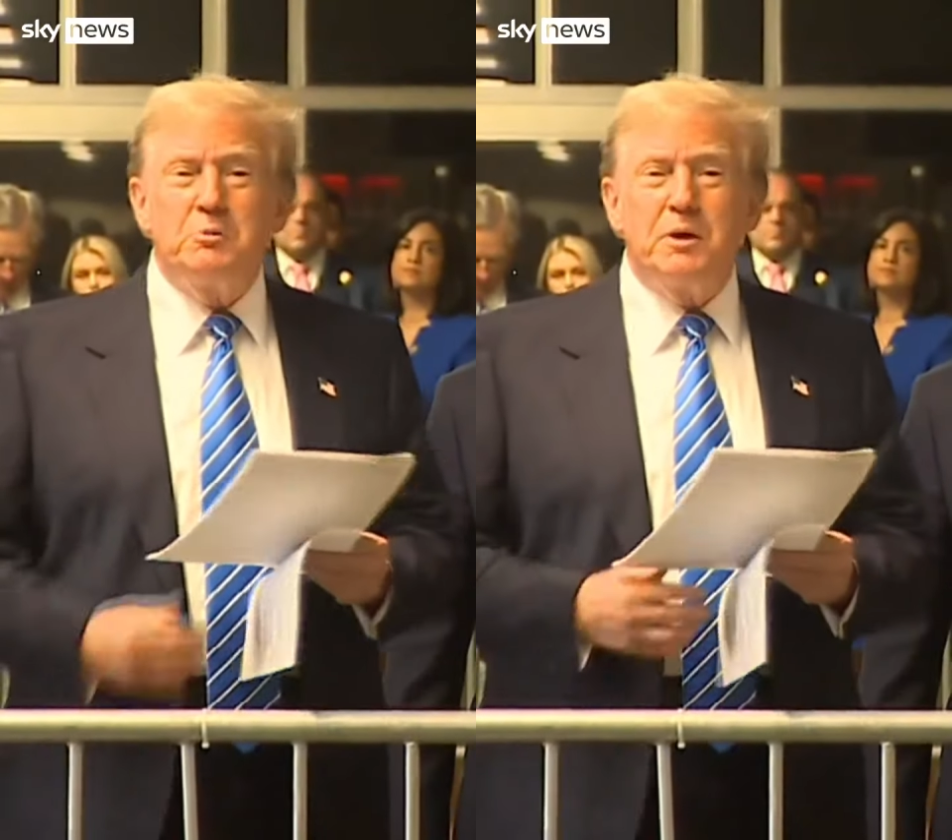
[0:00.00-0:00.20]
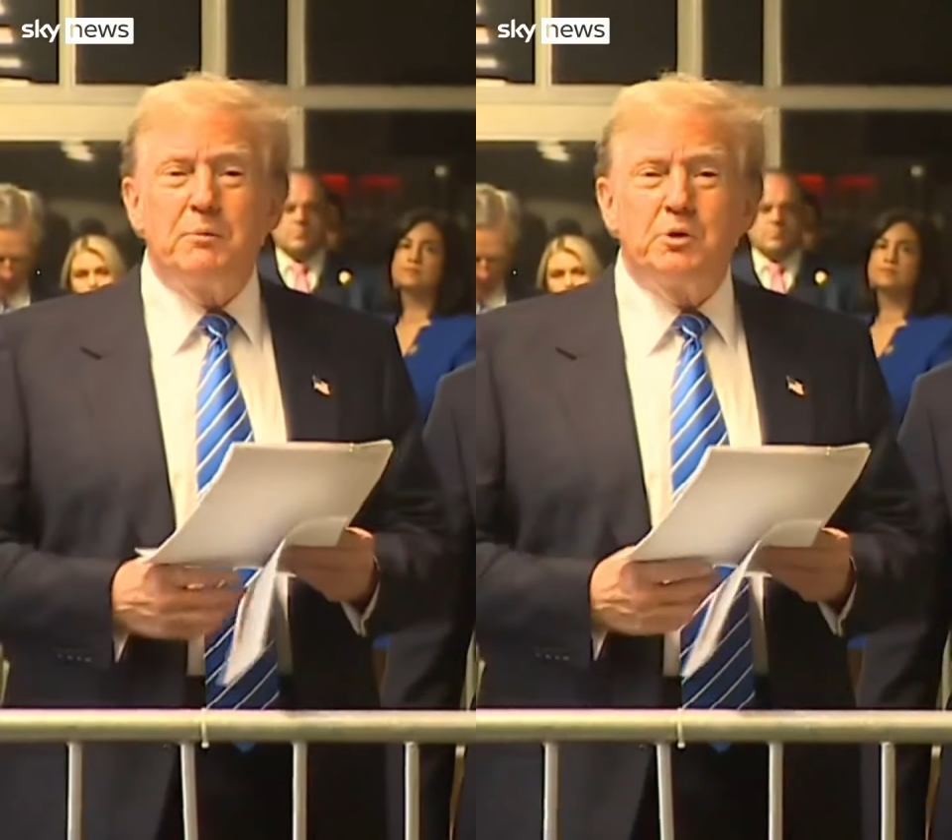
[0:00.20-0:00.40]

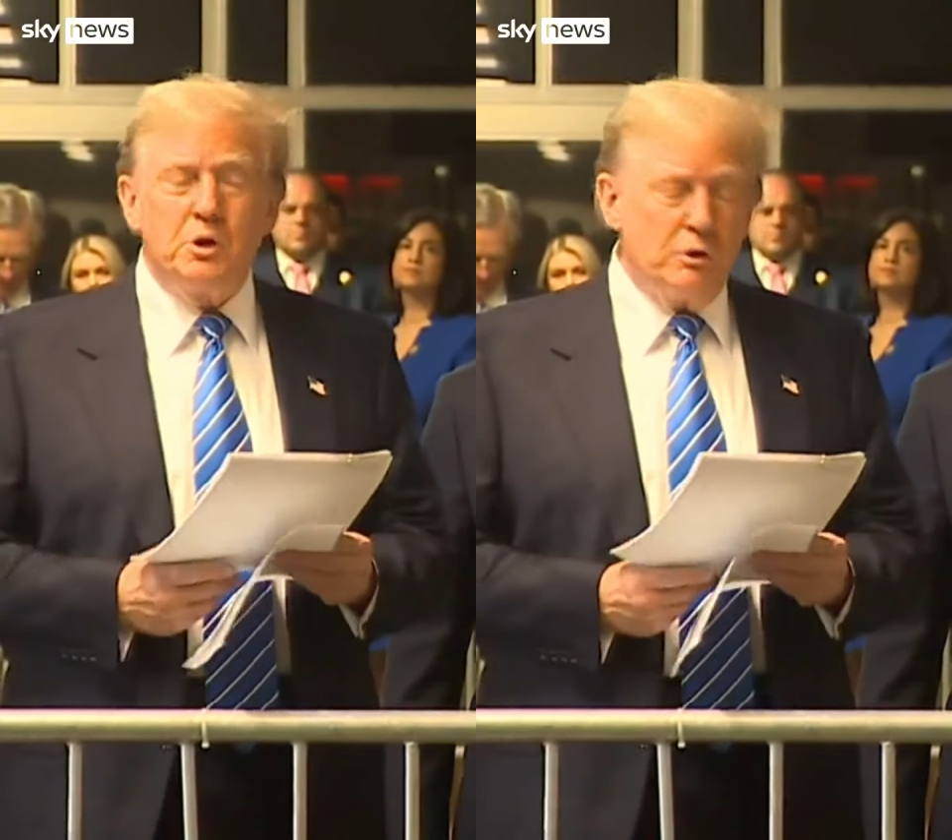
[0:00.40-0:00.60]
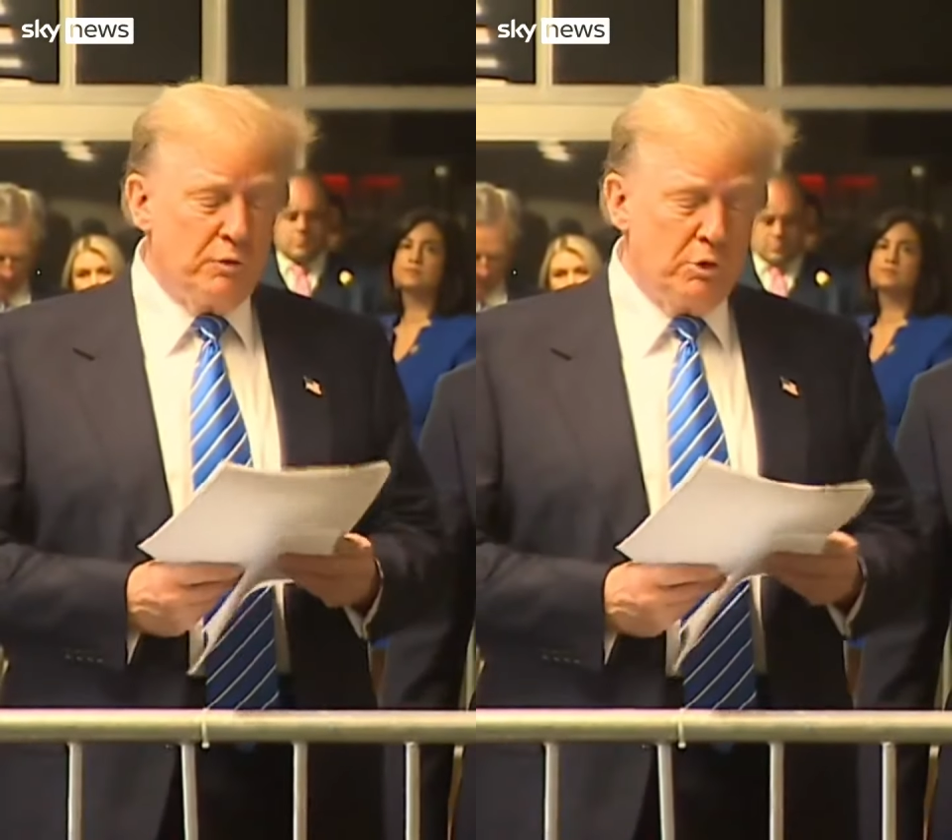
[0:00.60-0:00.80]
but I'm sure
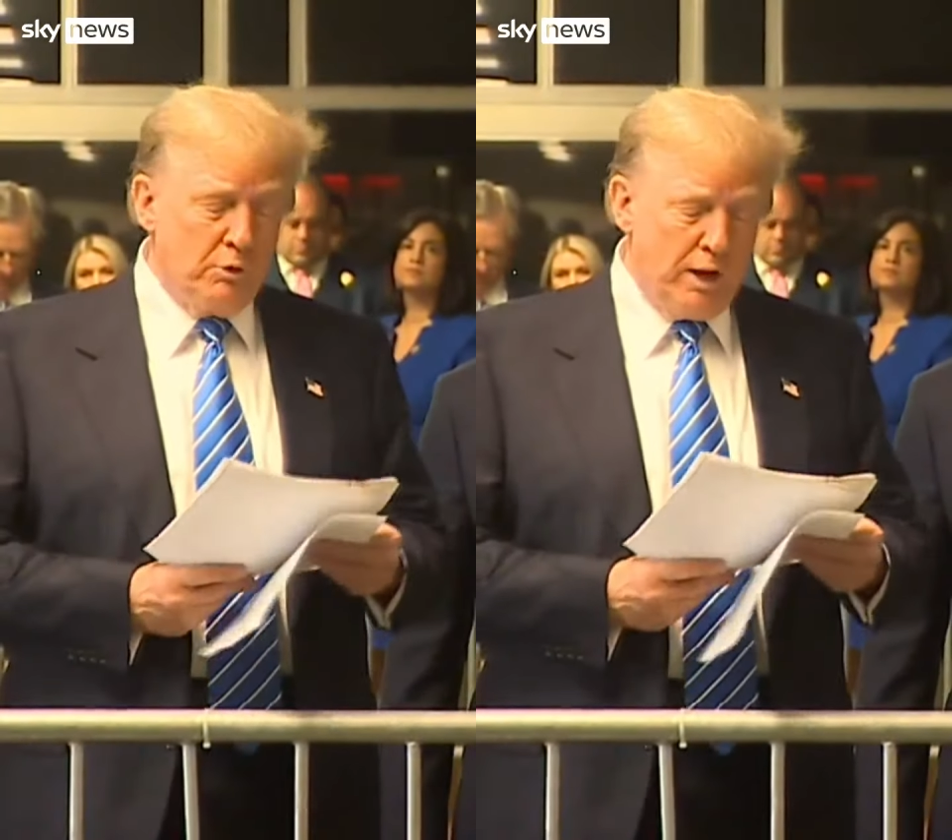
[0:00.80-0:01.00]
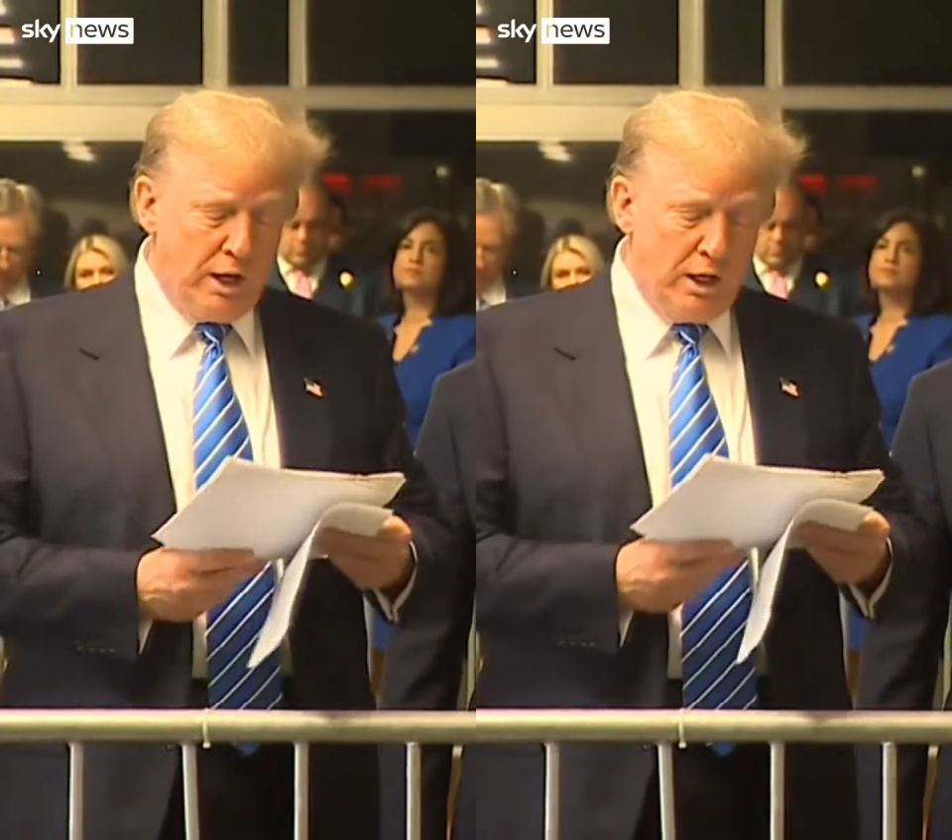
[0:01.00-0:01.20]
you've all
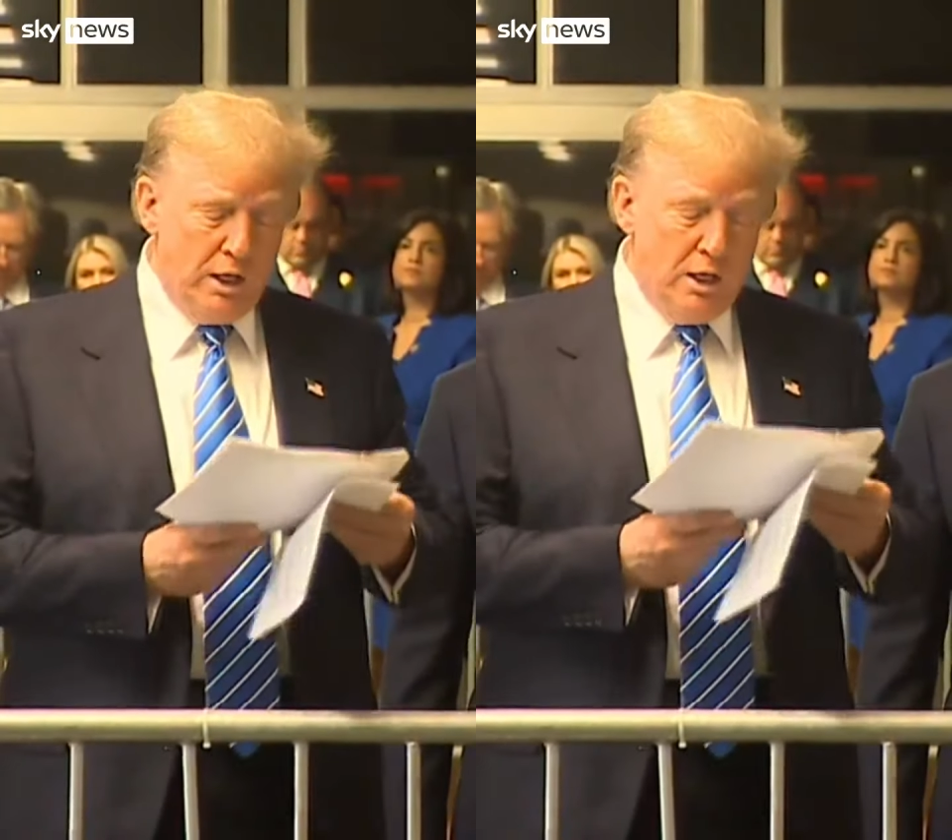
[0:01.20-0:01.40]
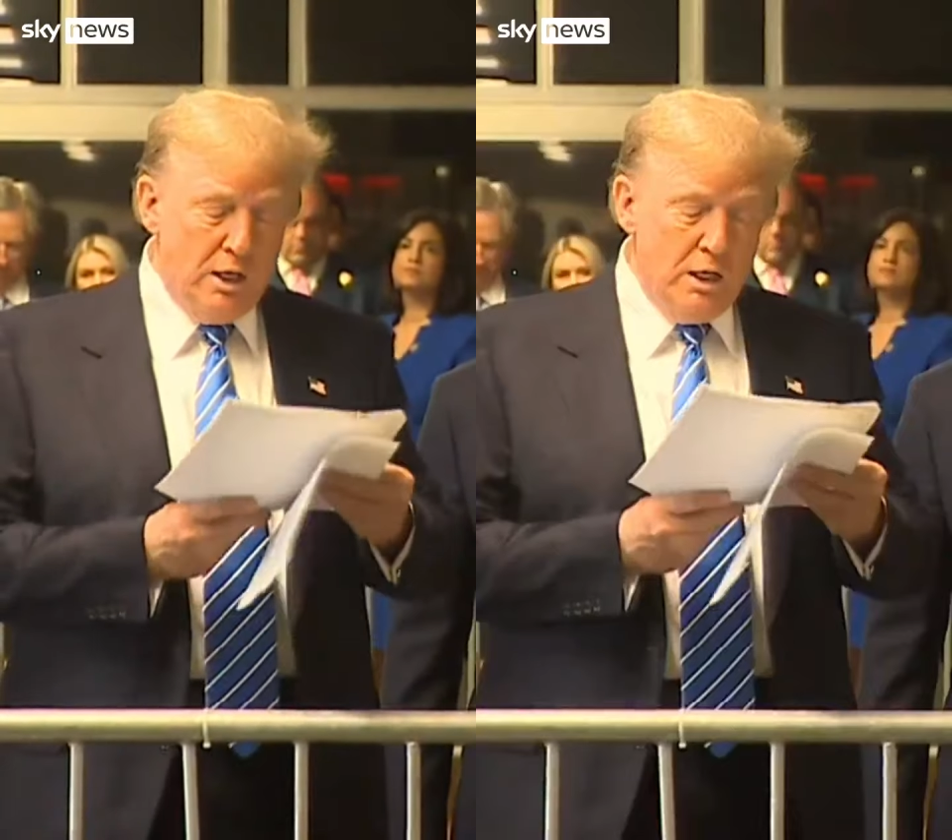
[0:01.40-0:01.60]
read
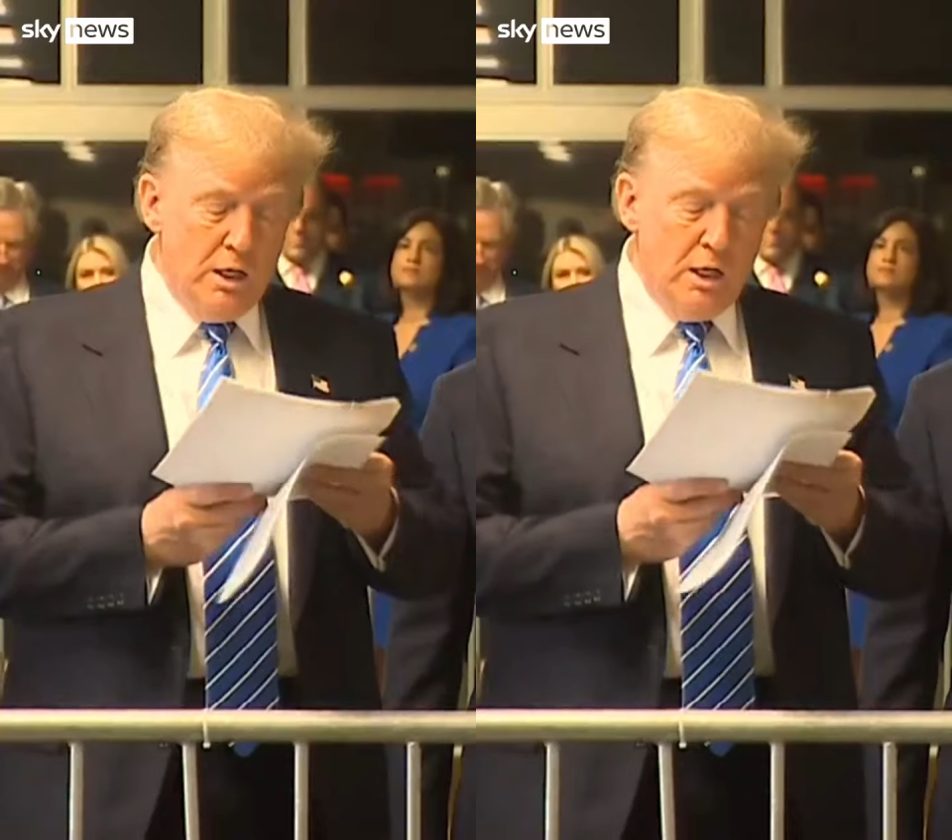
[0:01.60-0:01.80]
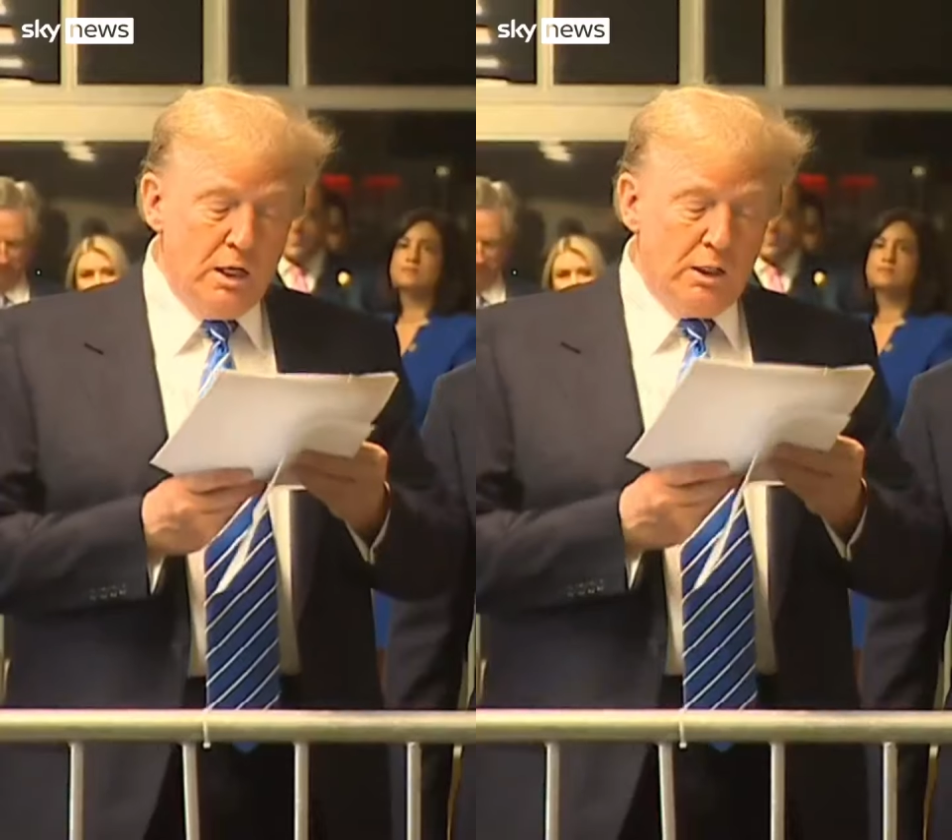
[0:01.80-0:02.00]
it.
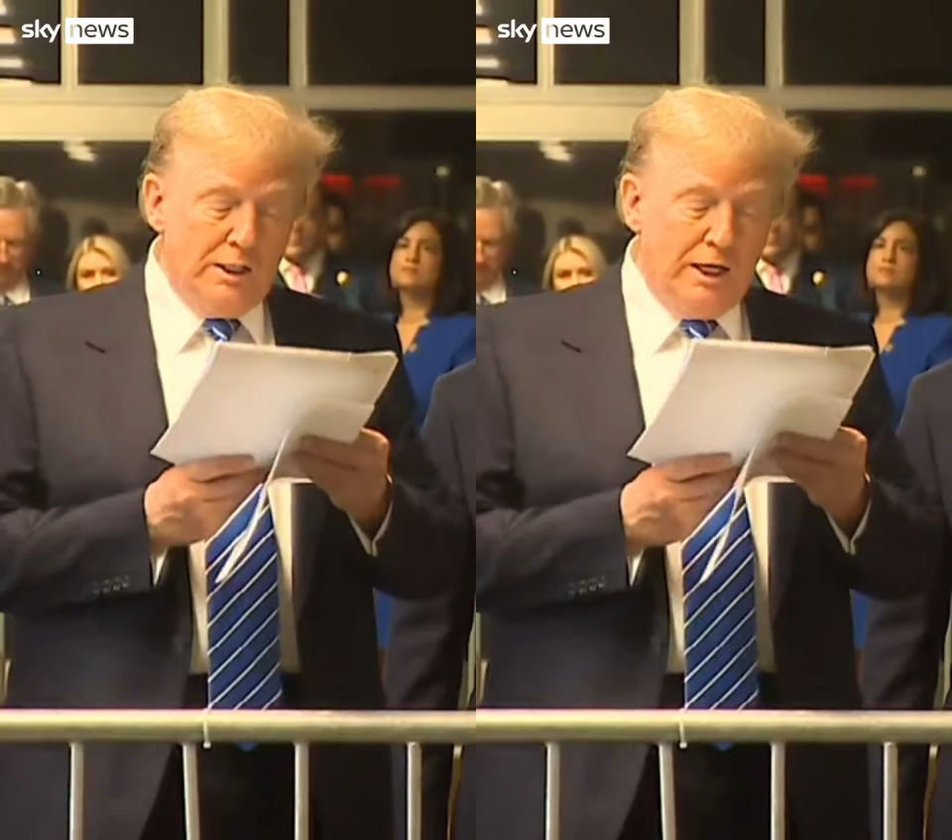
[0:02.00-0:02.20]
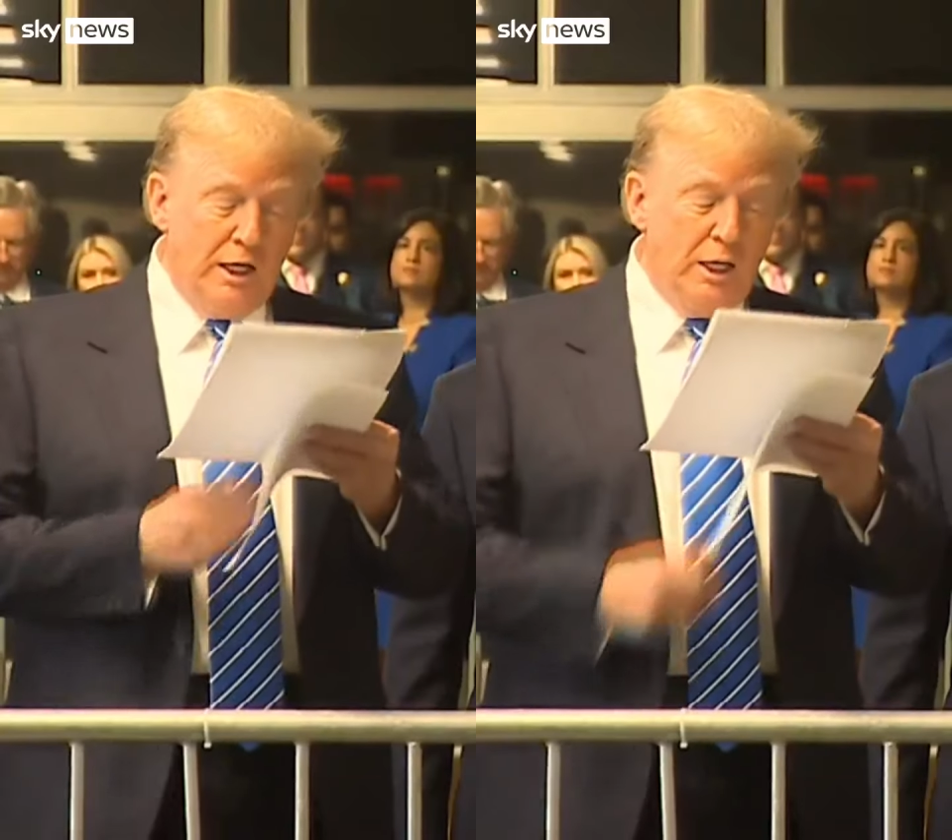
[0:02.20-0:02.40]

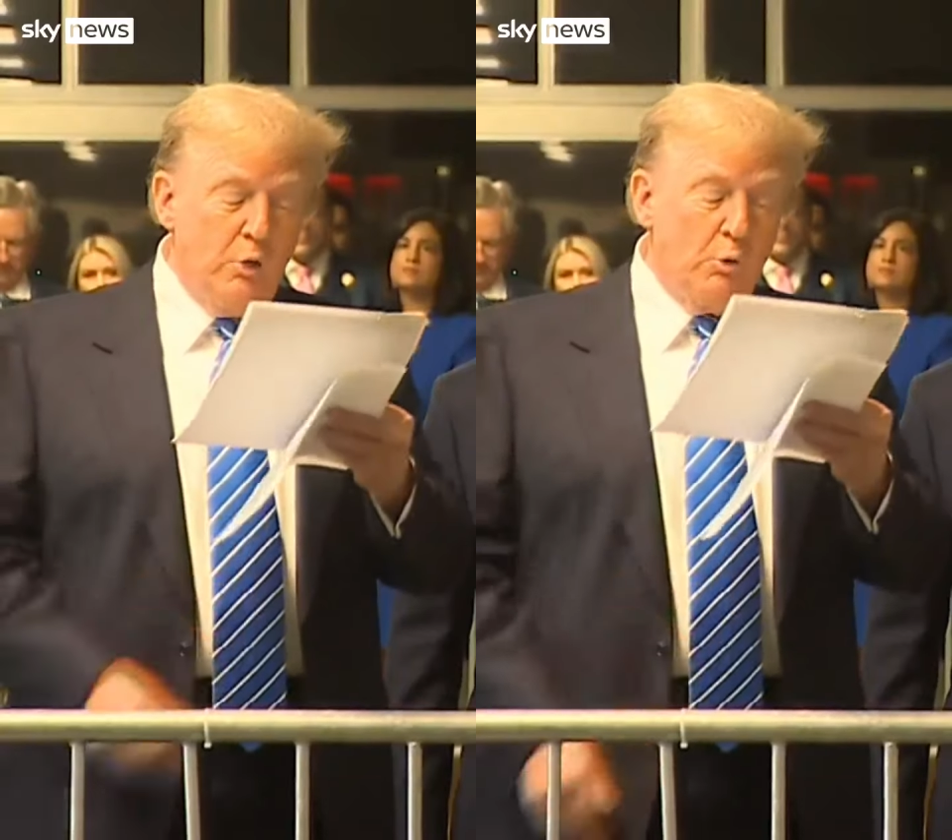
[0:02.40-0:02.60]
Leading